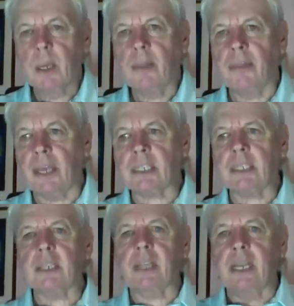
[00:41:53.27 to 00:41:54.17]
This
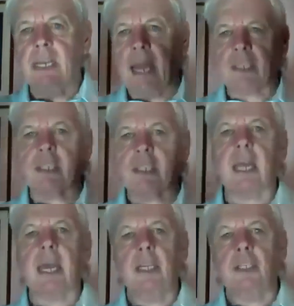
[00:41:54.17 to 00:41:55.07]
is the next
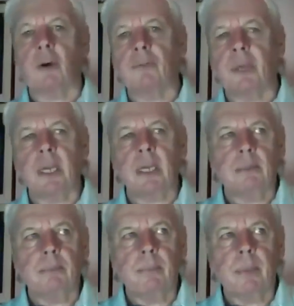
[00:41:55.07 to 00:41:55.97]
stage of the
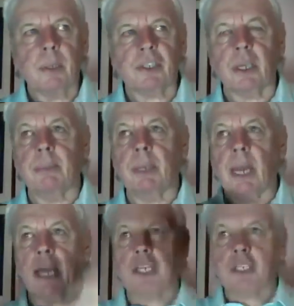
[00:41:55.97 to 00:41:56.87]

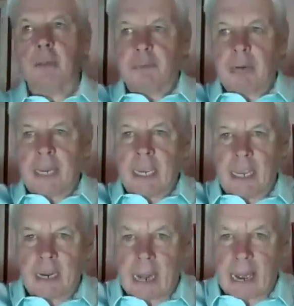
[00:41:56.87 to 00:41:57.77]
simulation, bringing
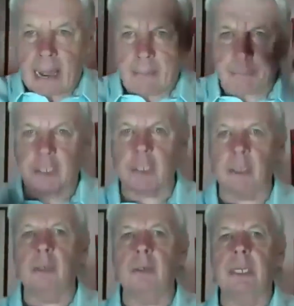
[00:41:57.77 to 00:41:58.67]
it
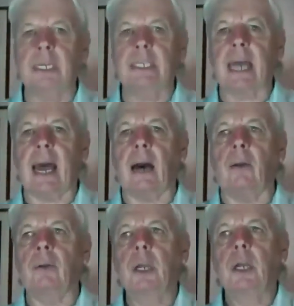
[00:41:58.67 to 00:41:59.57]
absolutely
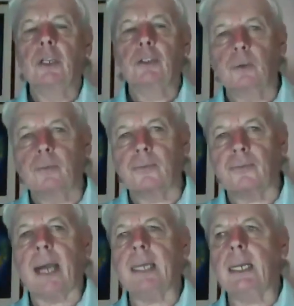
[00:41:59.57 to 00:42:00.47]
down to
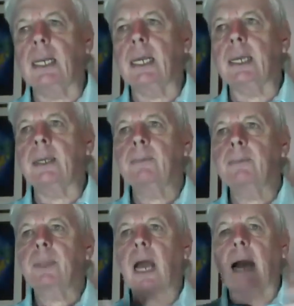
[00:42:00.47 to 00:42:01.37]
finally
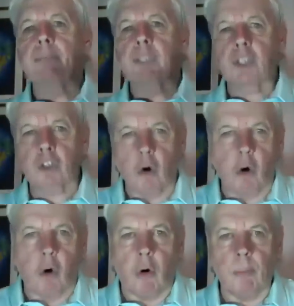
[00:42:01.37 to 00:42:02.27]
absorb,